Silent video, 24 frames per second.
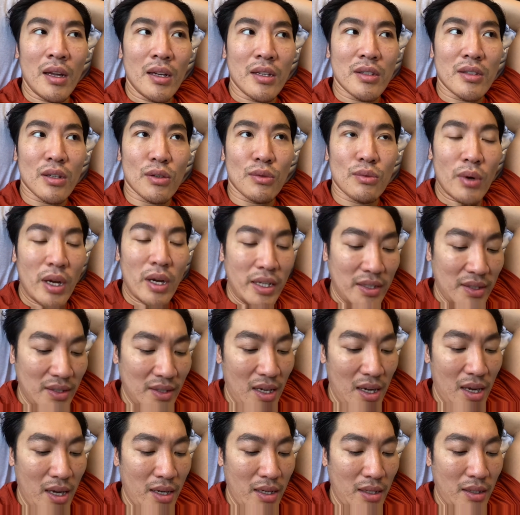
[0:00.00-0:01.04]
The right
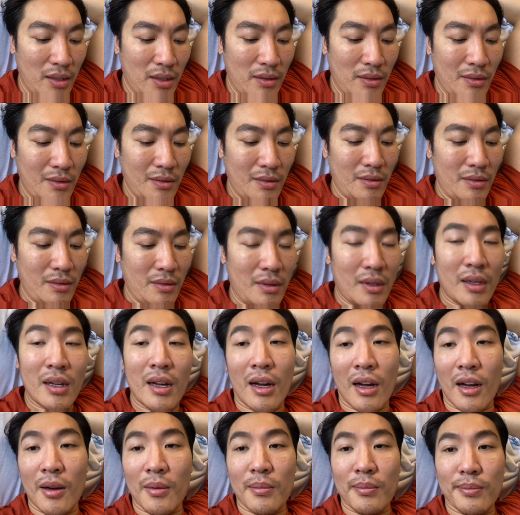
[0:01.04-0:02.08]
side
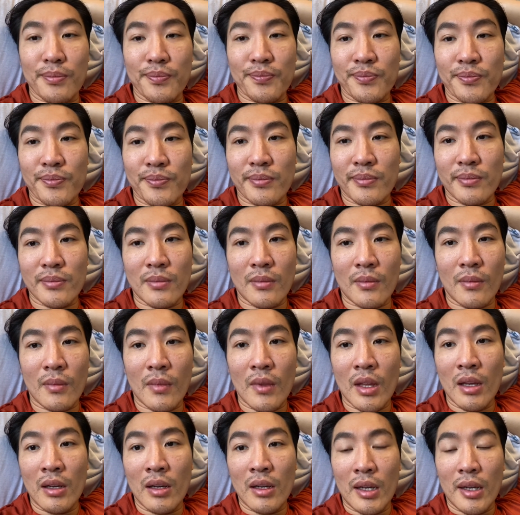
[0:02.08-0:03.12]
um,
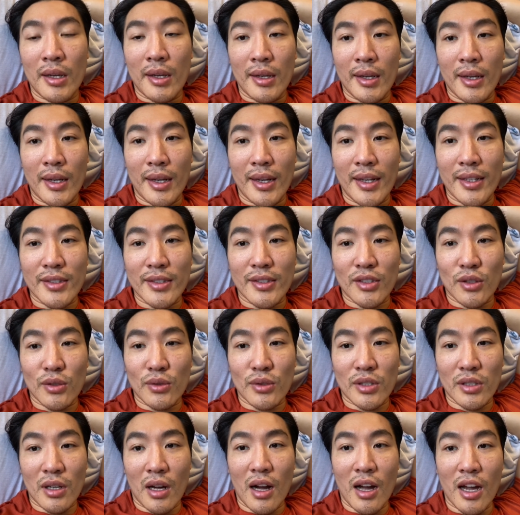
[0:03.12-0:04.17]
is still
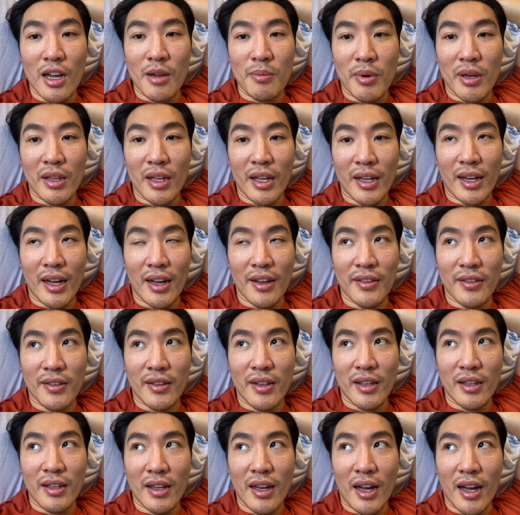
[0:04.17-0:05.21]
shy, but like I
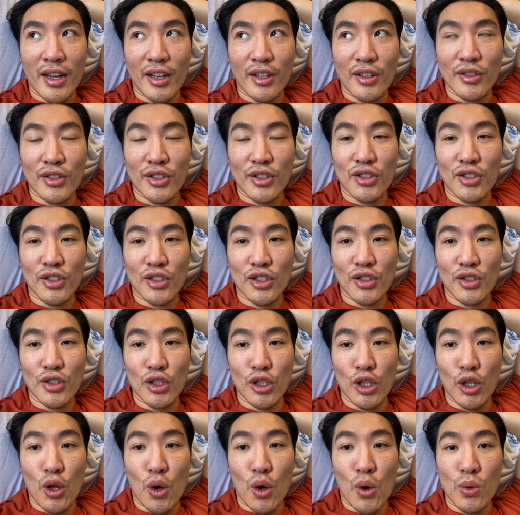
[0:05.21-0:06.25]
think I could
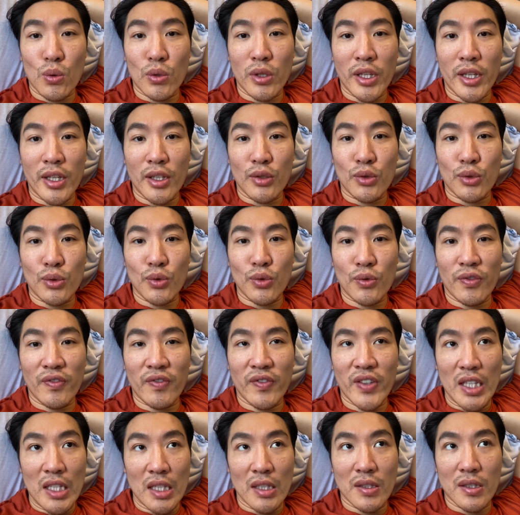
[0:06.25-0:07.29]
slowly to
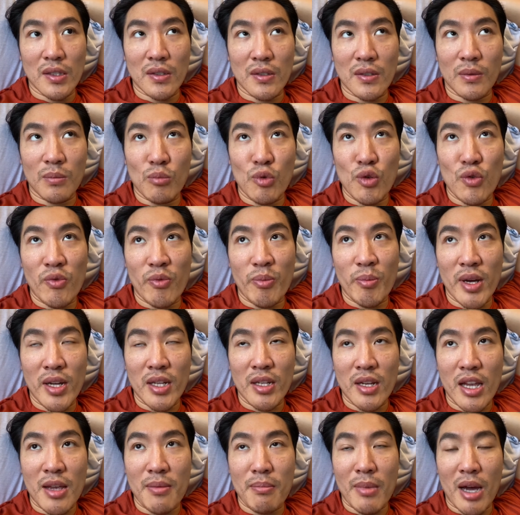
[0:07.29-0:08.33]
feel
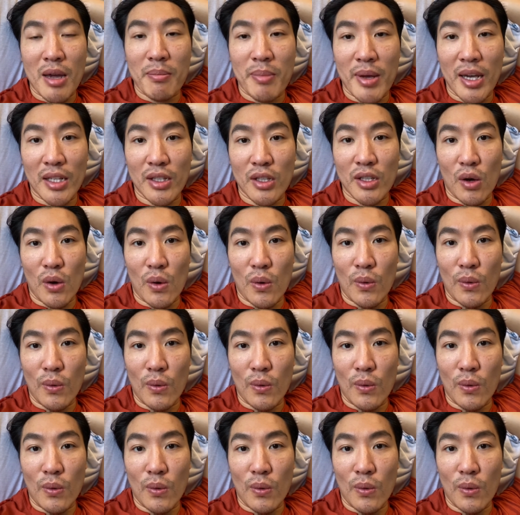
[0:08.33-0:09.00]
movement in my big toe.